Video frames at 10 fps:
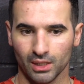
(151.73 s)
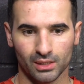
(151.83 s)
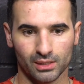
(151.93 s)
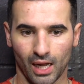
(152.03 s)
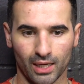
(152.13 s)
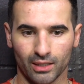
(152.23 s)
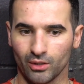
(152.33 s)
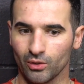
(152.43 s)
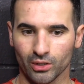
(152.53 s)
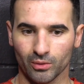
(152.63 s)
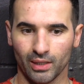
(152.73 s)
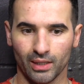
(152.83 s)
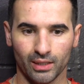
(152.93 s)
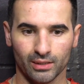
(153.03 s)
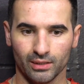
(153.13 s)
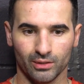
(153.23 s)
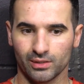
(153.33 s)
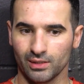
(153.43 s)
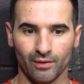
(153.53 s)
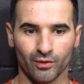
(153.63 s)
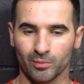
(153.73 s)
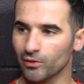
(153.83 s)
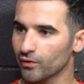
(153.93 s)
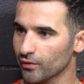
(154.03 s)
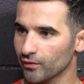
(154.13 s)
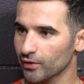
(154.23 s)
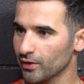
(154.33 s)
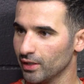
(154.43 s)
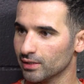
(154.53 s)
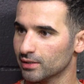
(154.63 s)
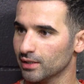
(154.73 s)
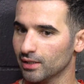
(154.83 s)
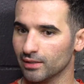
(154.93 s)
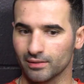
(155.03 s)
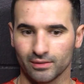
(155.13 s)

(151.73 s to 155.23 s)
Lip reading: it's not going to go your way. It's inevitable for things to